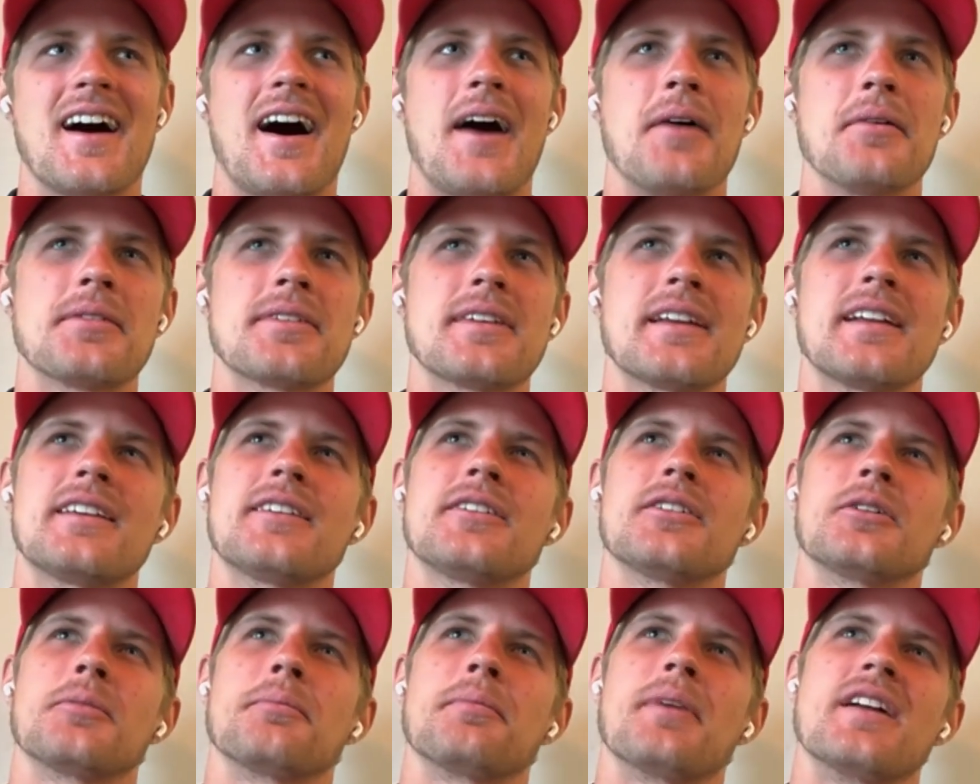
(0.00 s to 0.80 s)
I'm still
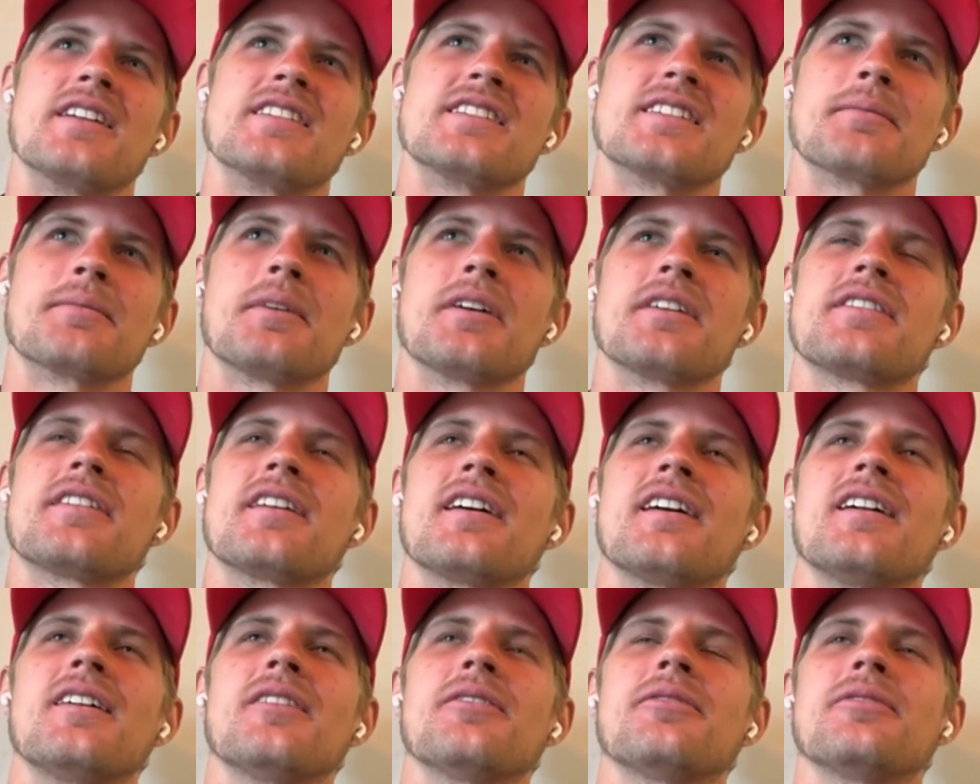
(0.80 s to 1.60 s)
sort of pinching
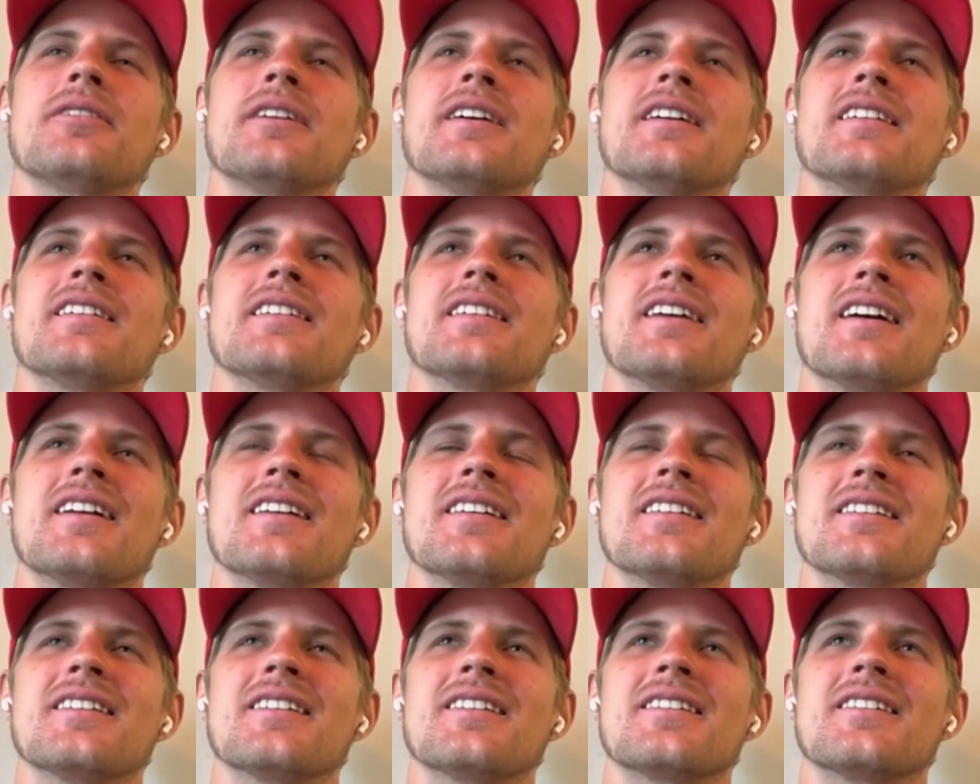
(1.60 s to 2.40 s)
myself
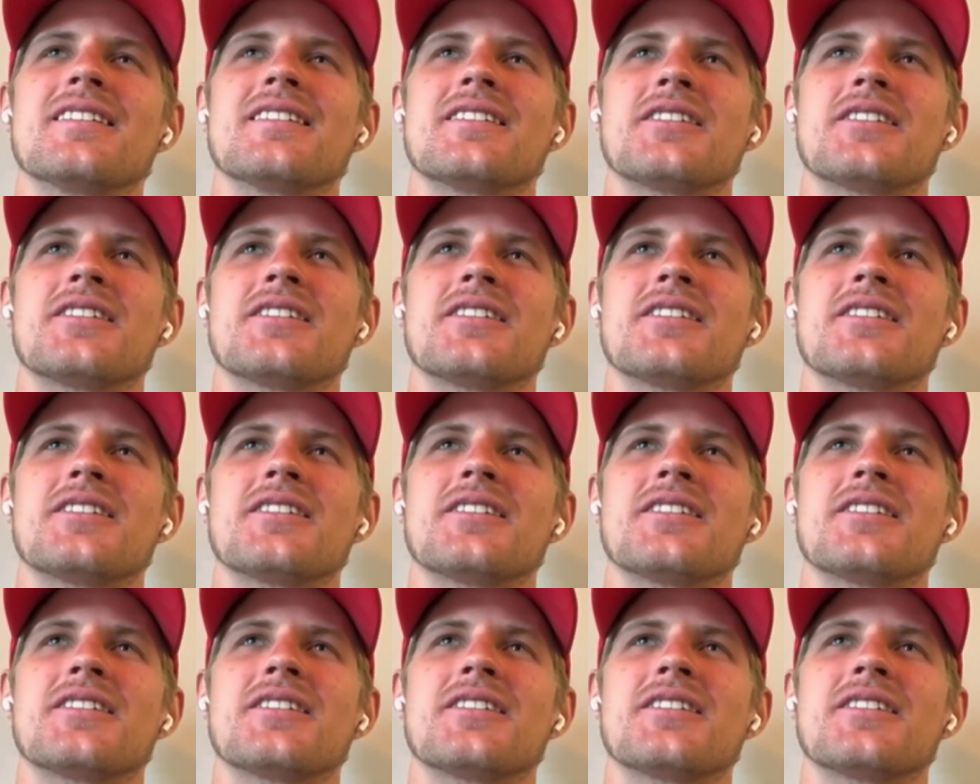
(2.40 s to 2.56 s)
and